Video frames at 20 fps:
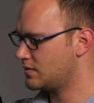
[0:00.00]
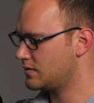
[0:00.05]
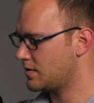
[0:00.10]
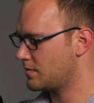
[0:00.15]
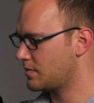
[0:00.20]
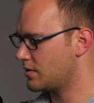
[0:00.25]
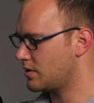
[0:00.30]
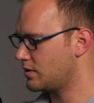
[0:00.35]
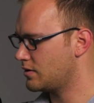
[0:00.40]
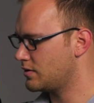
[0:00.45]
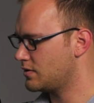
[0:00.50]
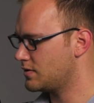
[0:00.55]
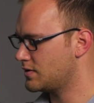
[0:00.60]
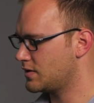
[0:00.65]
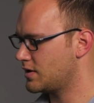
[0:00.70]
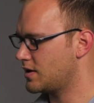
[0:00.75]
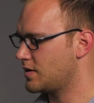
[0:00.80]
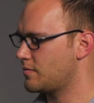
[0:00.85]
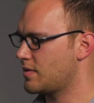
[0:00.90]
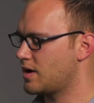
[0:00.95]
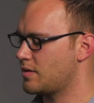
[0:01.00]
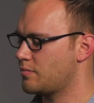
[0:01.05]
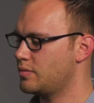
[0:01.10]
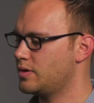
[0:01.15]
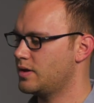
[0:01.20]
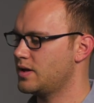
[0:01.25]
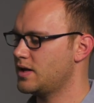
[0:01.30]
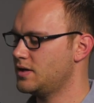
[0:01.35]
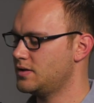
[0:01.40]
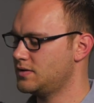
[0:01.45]
So I'm gonna loosen up my
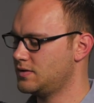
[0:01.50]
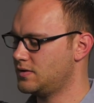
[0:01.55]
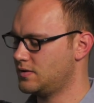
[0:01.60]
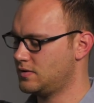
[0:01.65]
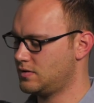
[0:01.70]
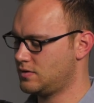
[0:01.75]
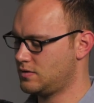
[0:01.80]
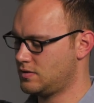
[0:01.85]
plate